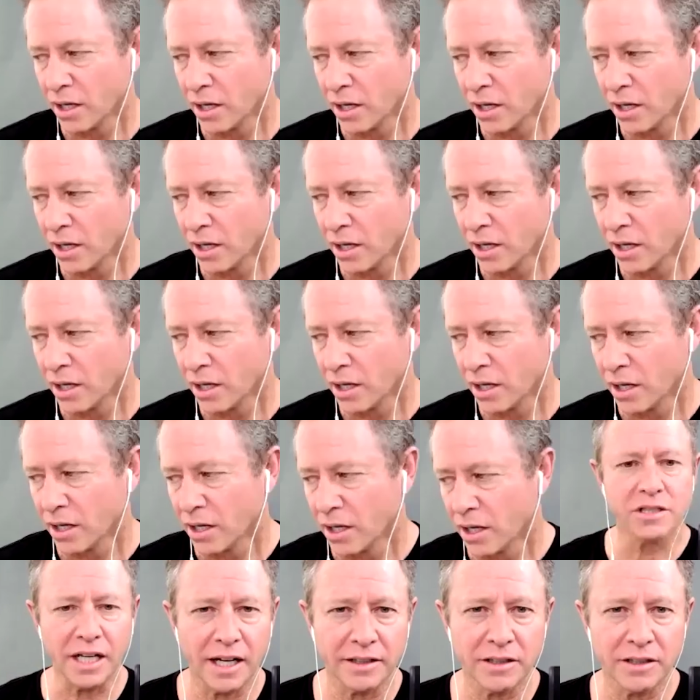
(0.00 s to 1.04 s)
There was a
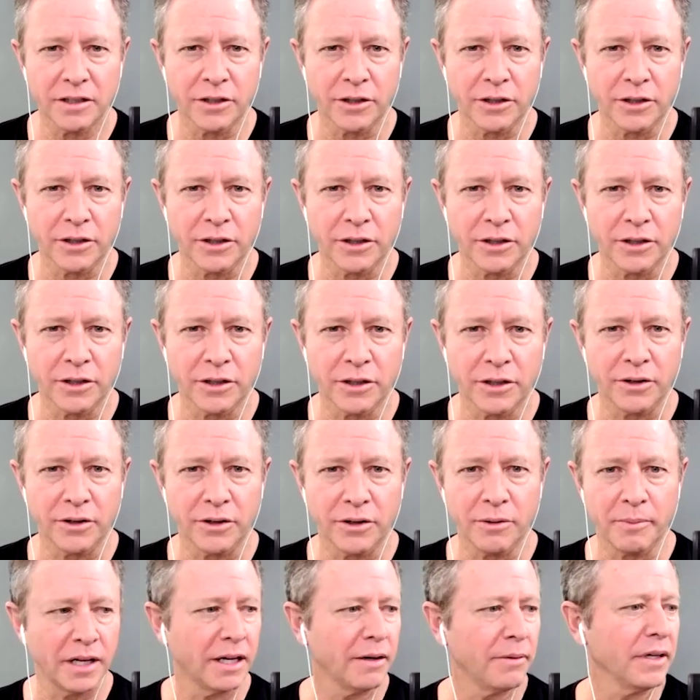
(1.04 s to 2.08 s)
study I
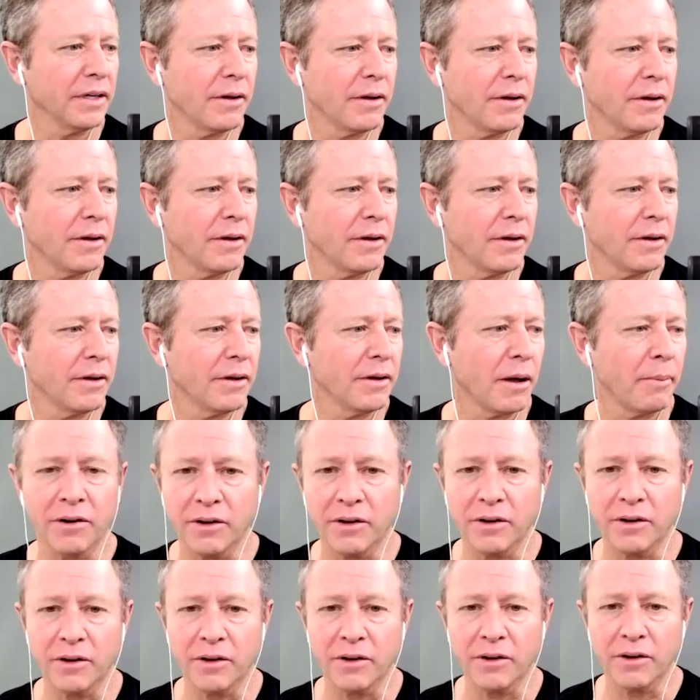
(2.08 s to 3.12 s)
heard uh,
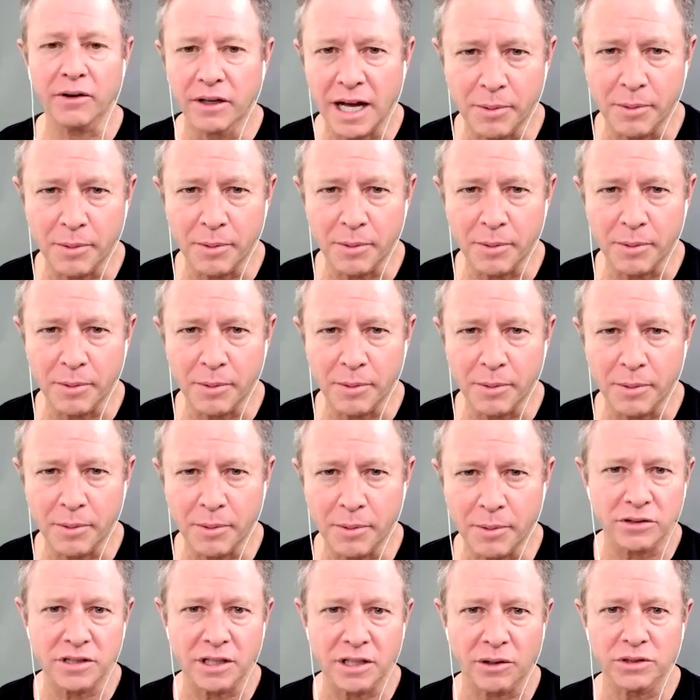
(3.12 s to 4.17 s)
about
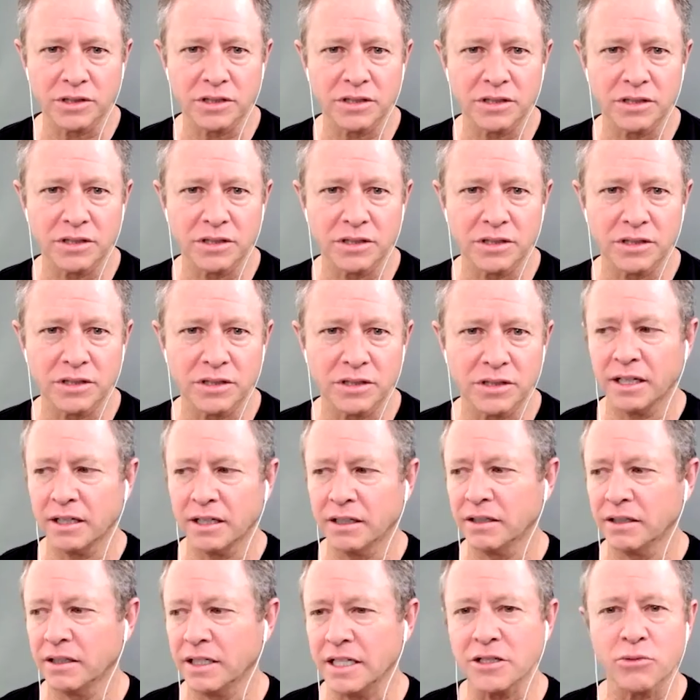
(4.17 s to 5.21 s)
hyperbaric chambers that was
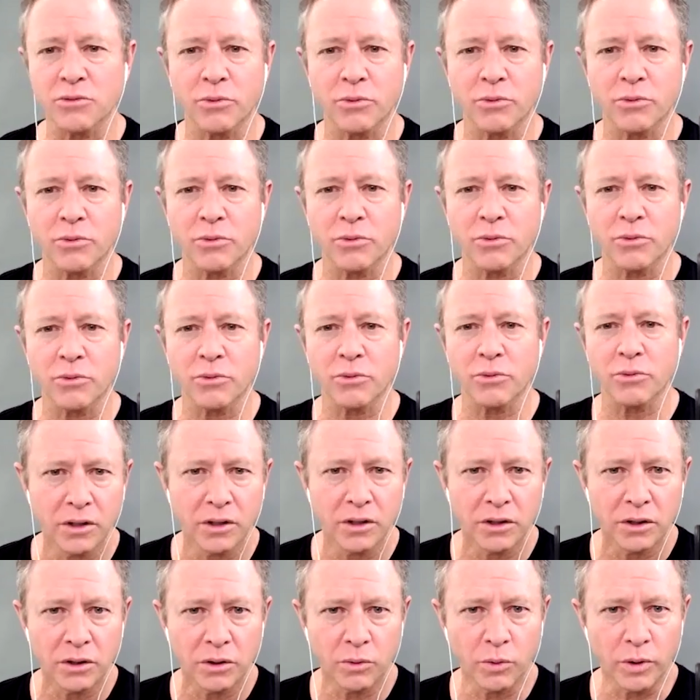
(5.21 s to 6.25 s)
done in
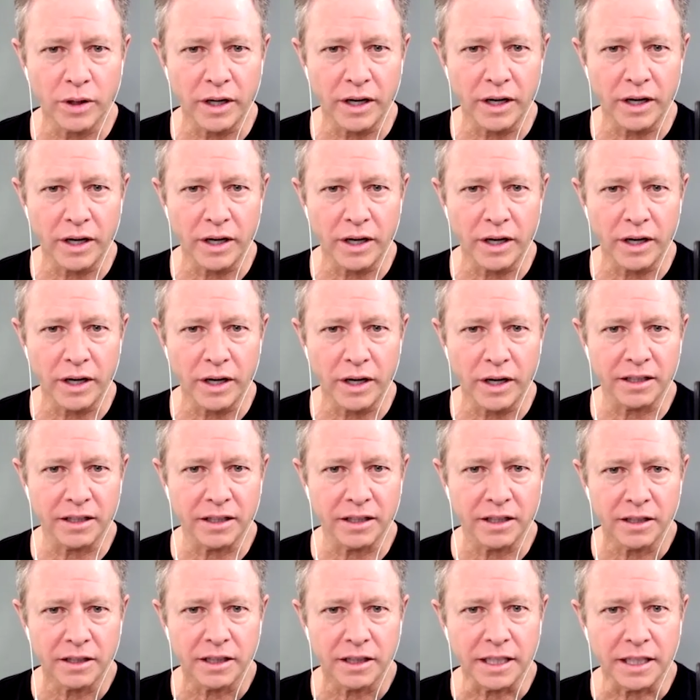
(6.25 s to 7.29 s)
Israel, where
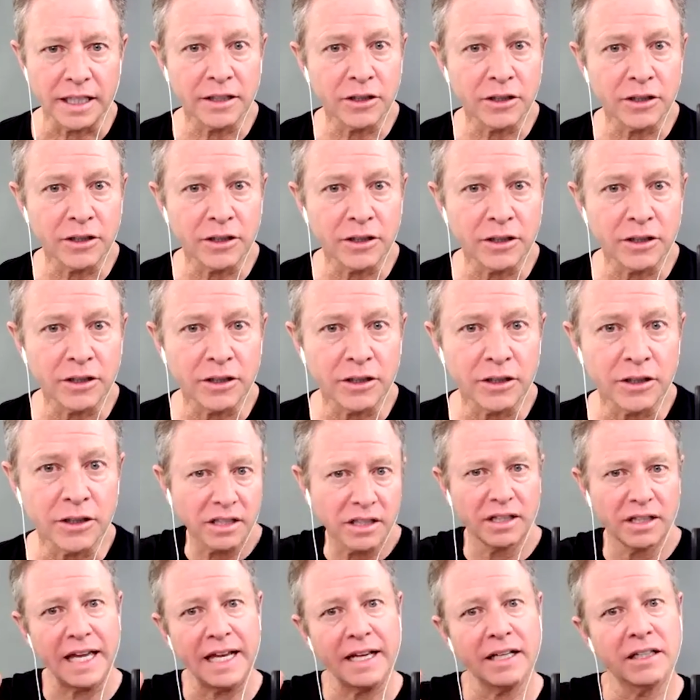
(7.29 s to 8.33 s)
they
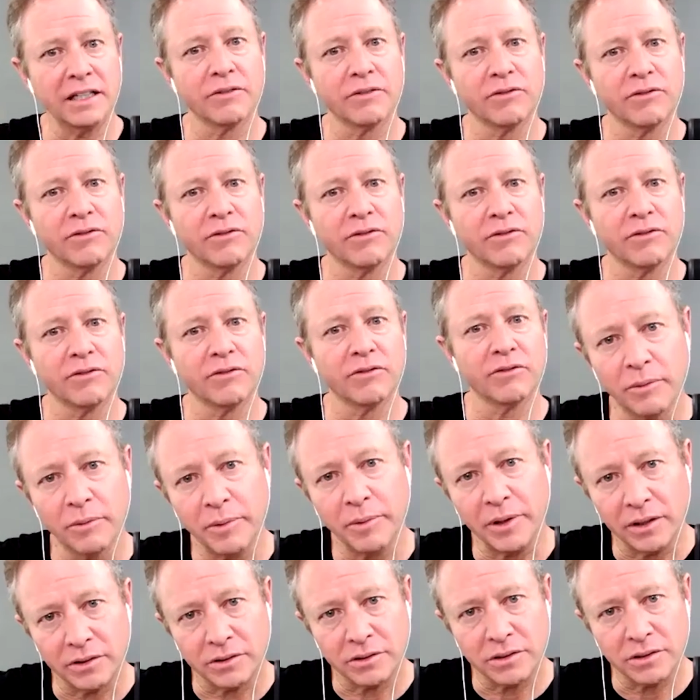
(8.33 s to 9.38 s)
increased the length of
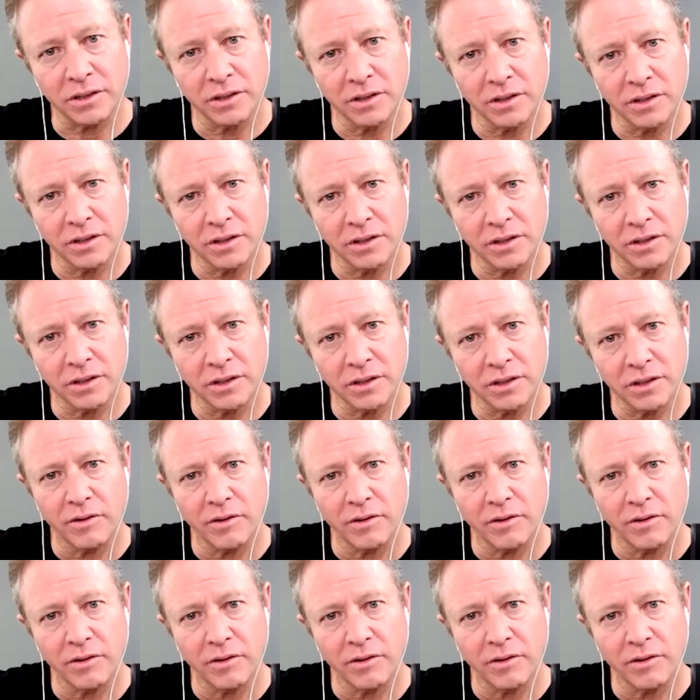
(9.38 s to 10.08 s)
the telomeres